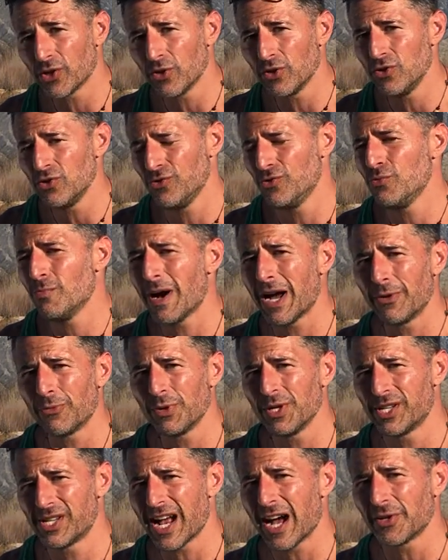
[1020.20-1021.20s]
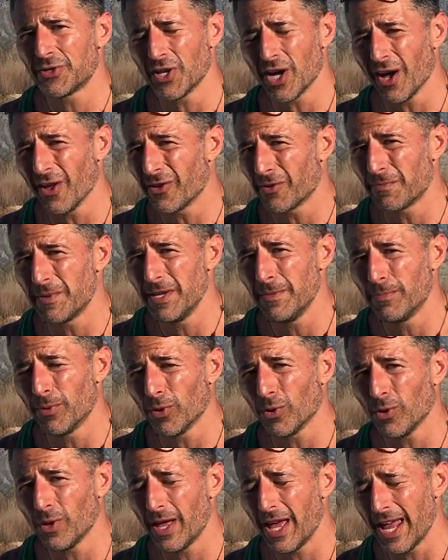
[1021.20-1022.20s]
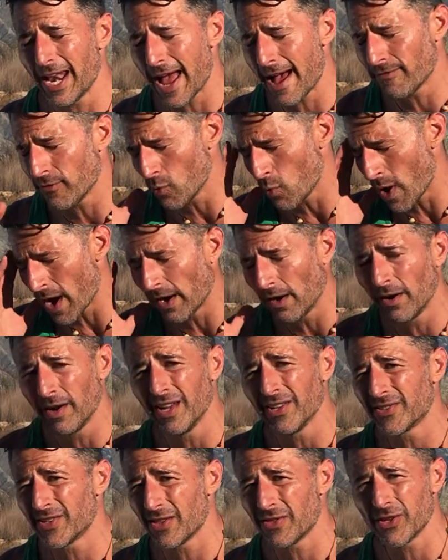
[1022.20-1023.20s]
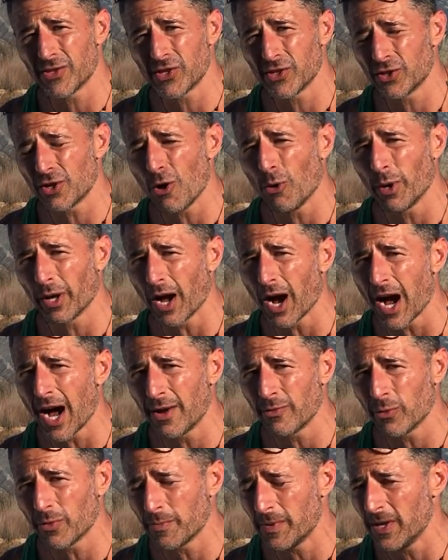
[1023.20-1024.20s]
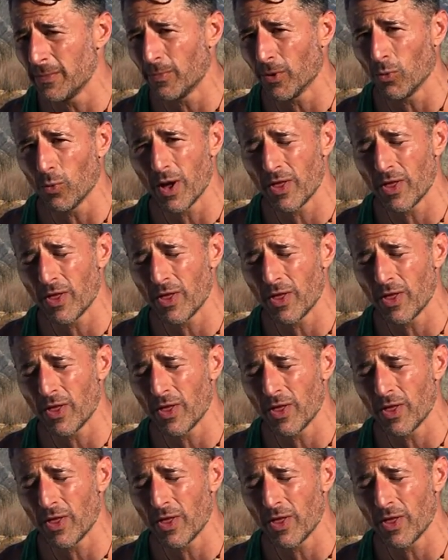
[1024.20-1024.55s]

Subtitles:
so that you might reach out to other people and have awareness that this is going on with people.